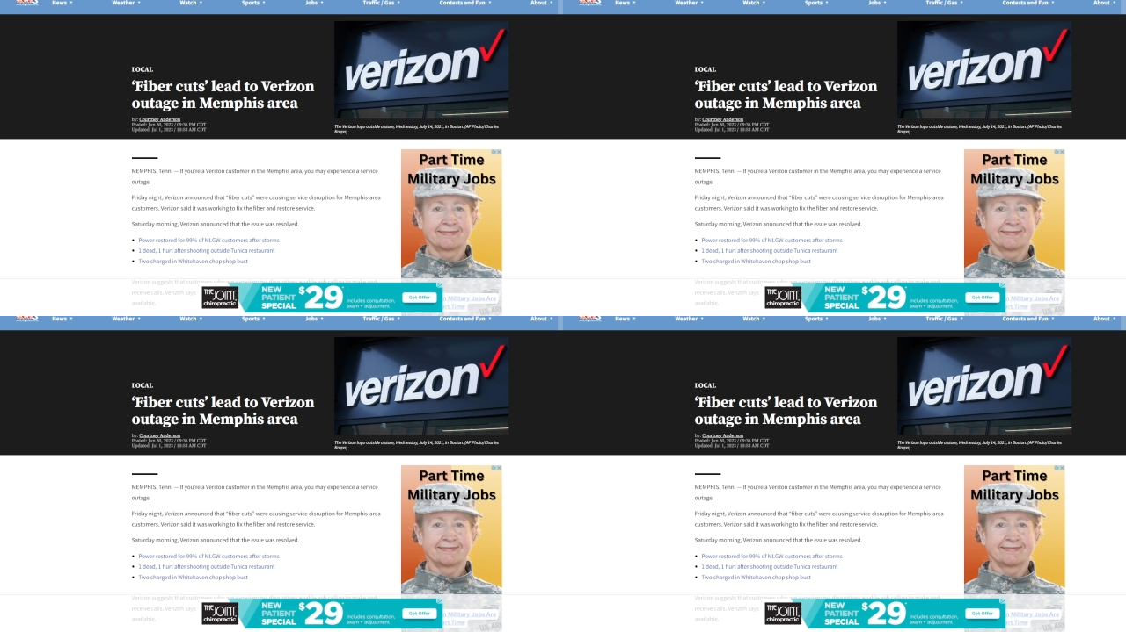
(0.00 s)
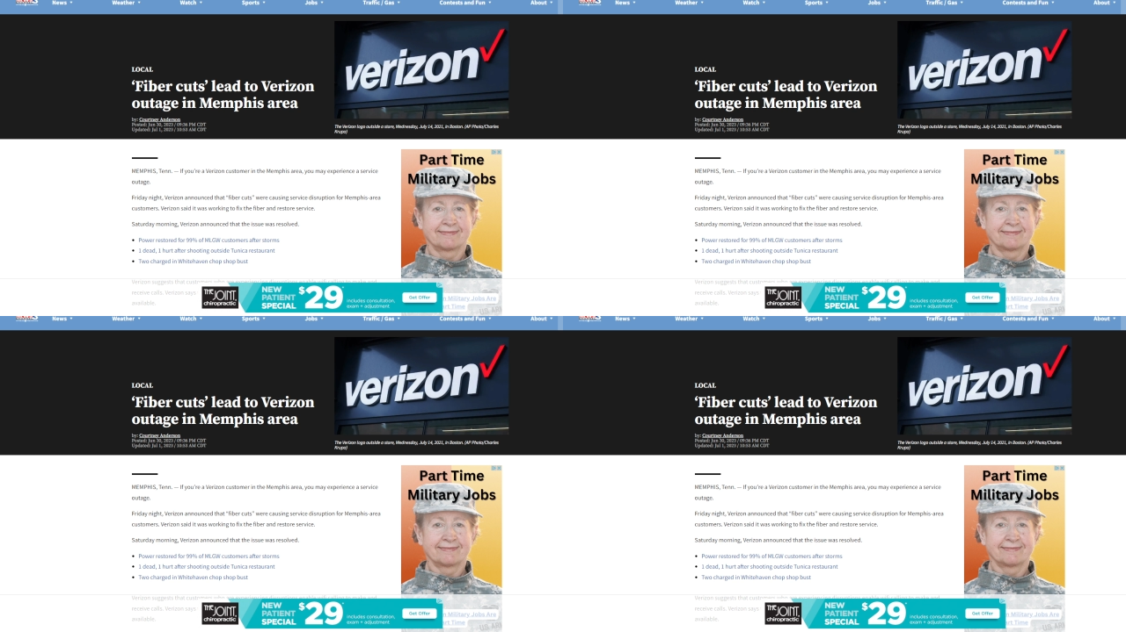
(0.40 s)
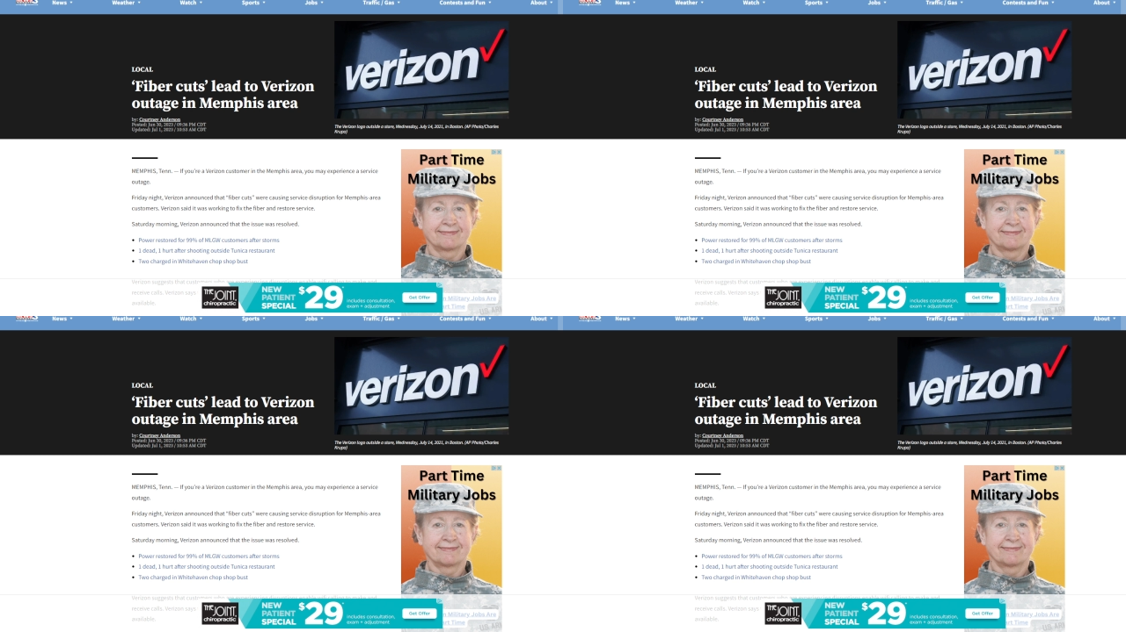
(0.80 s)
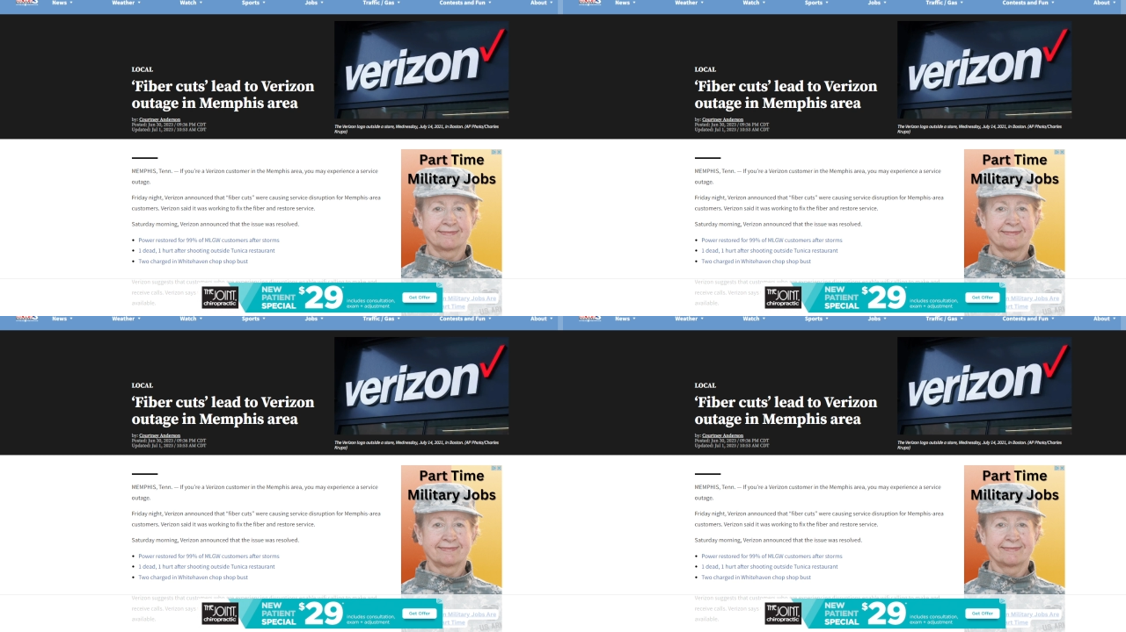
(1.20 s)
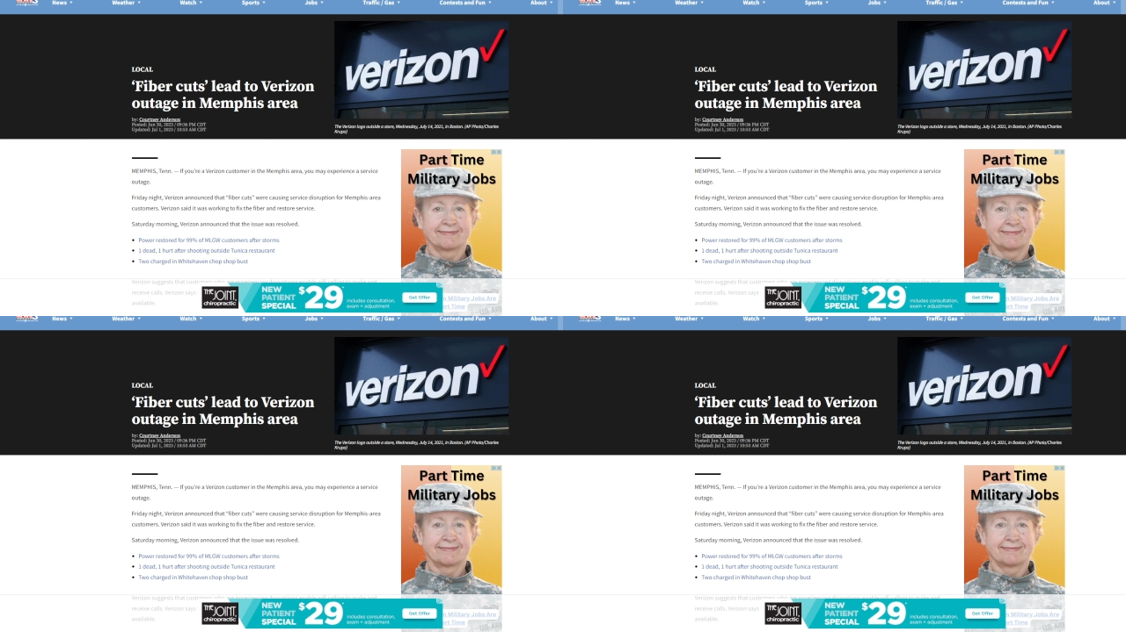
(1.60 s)

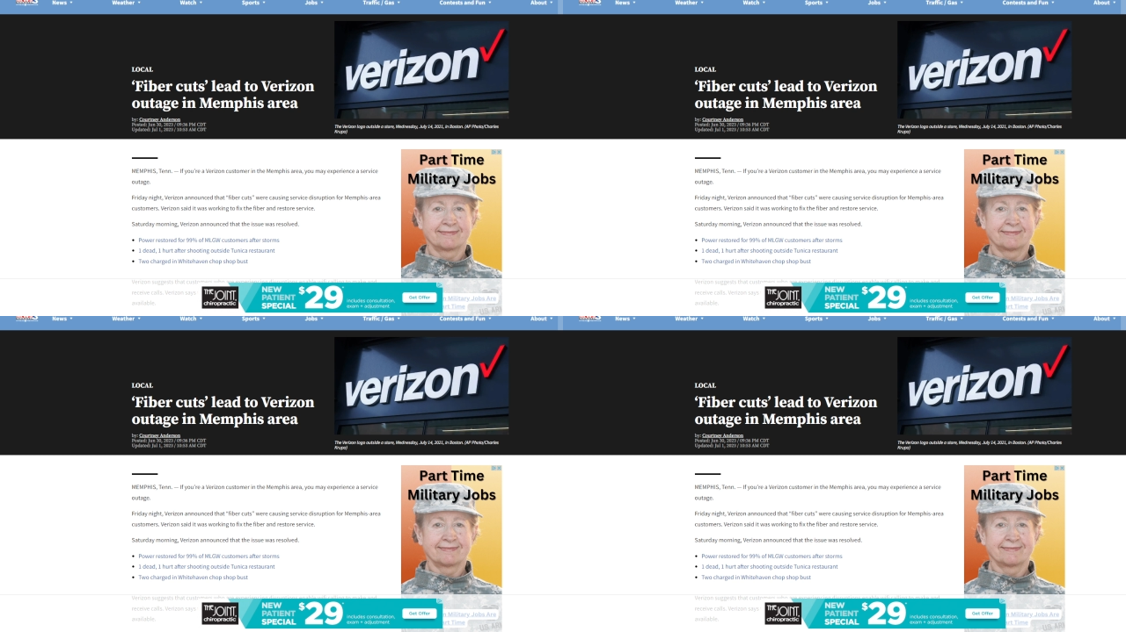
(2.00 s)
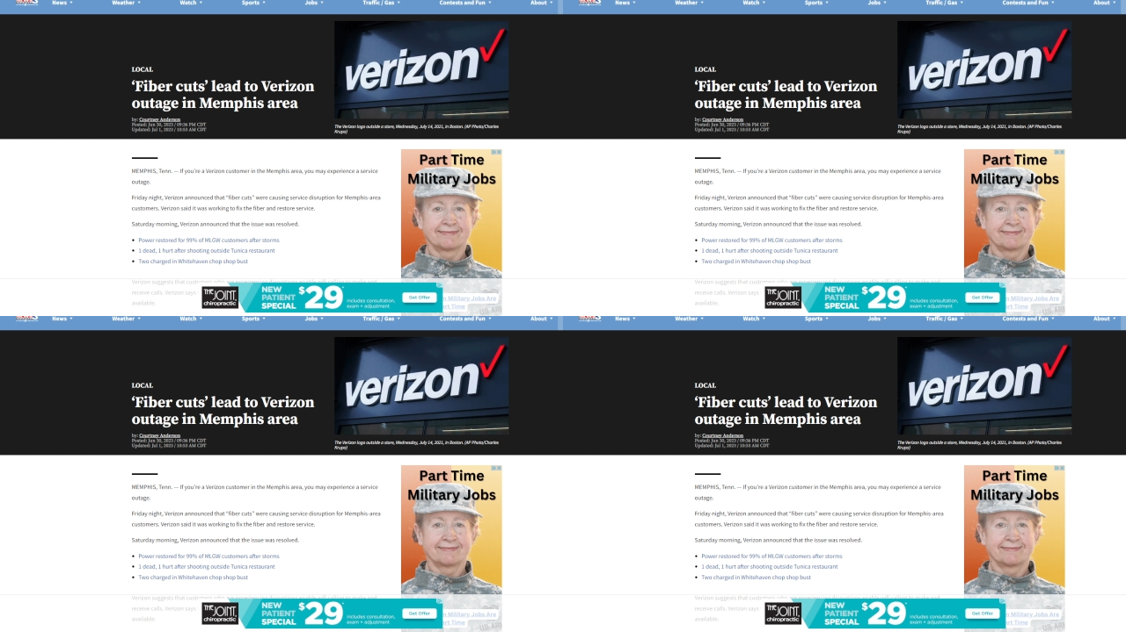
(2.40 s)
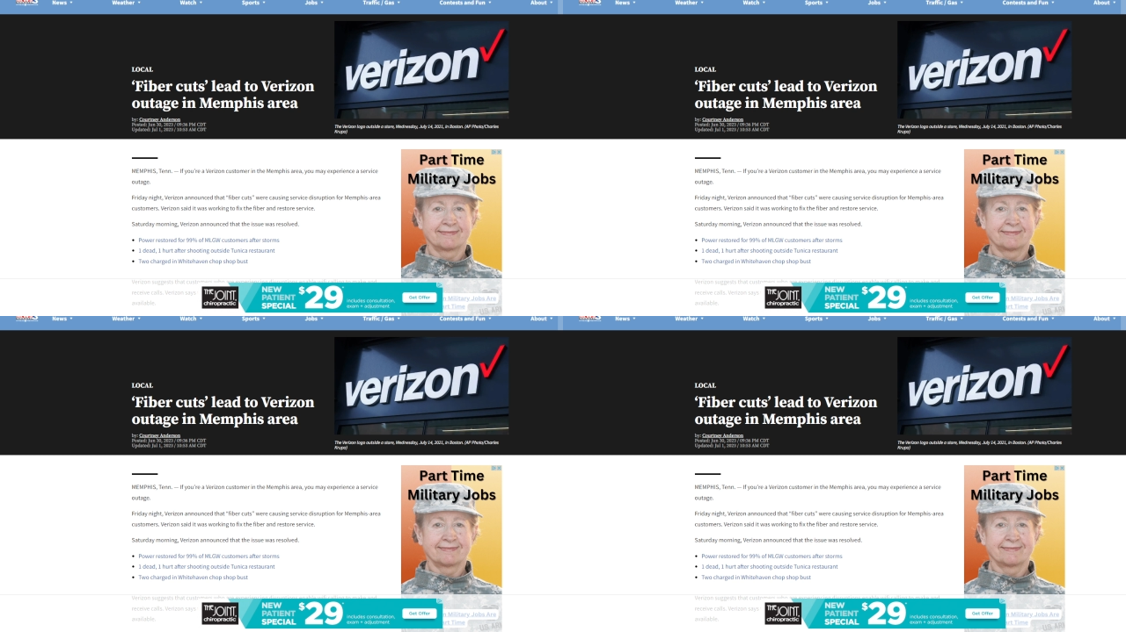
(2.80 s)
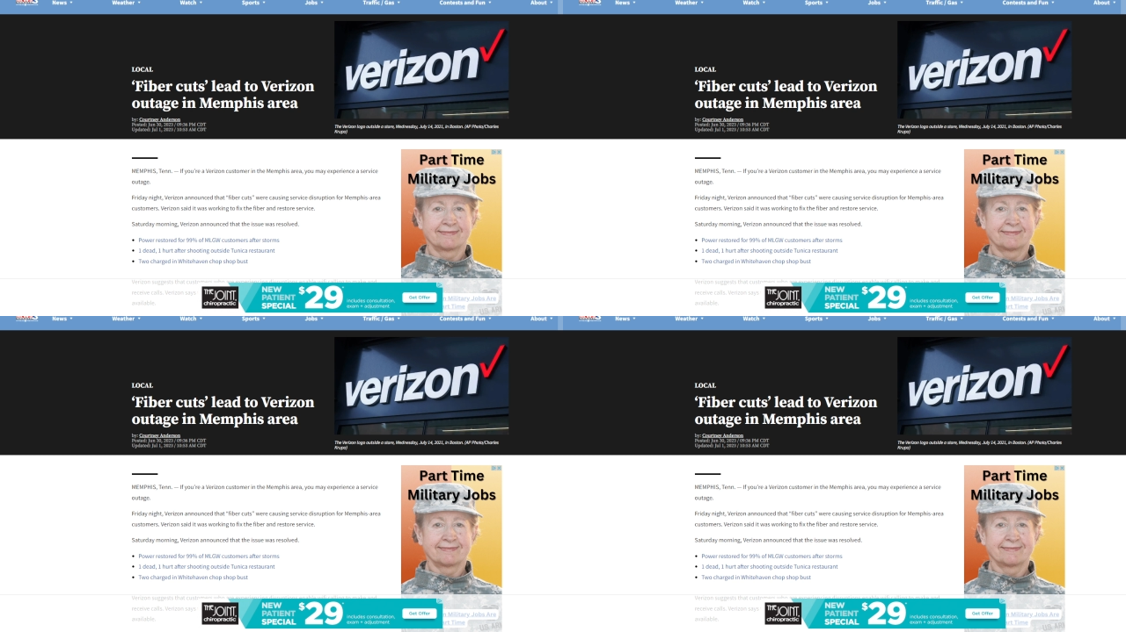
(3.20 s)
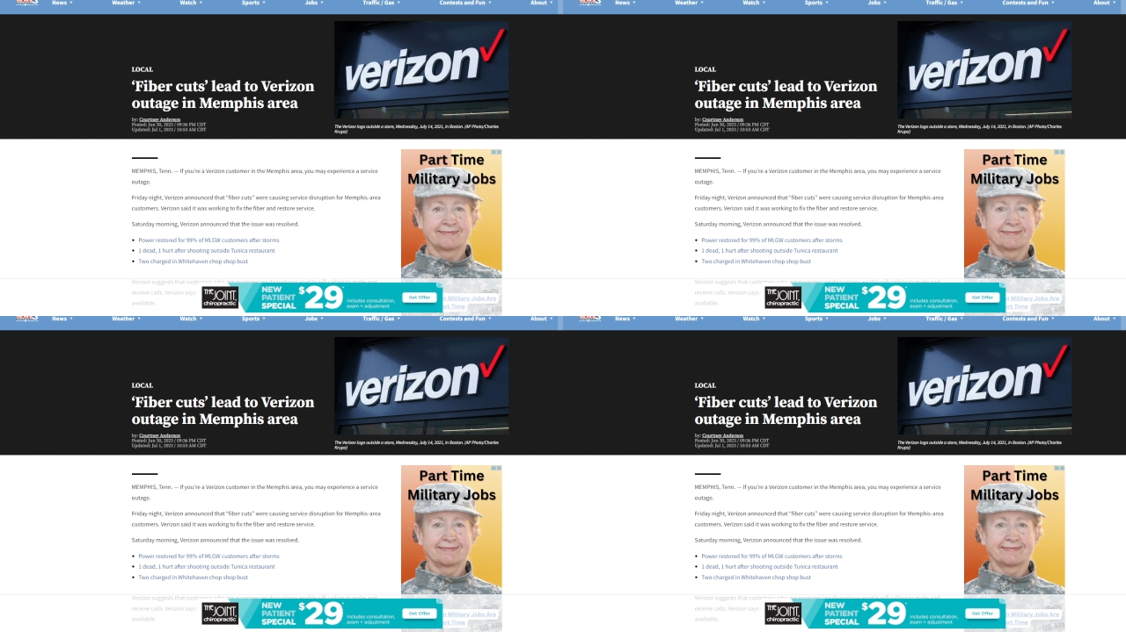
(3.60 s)

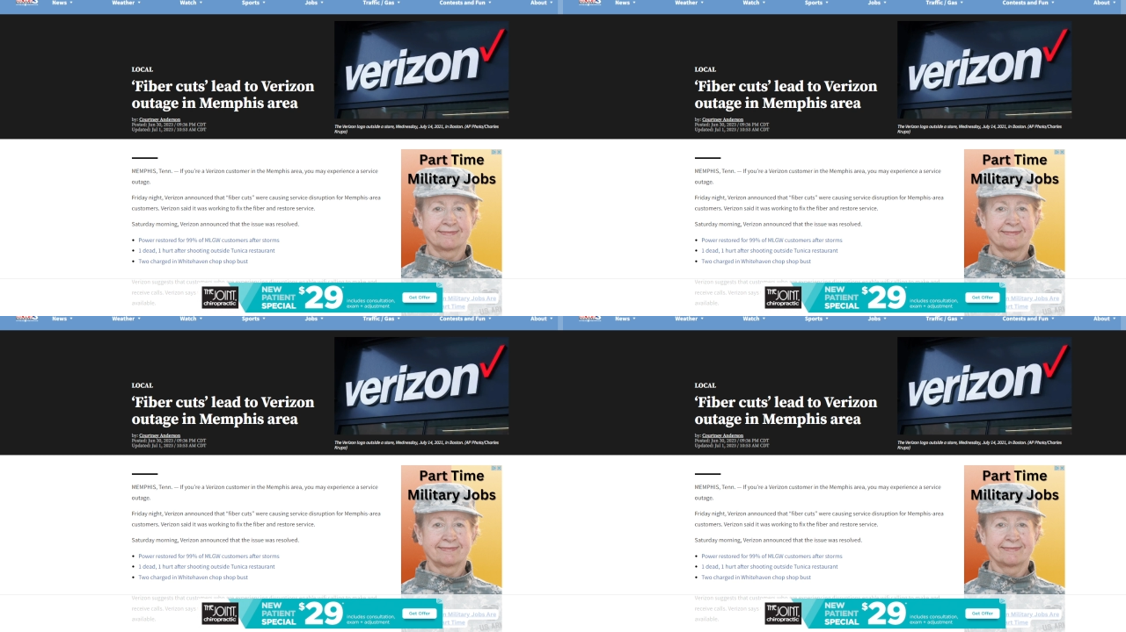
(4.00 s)
The face doesn't move, so there is nothing to read.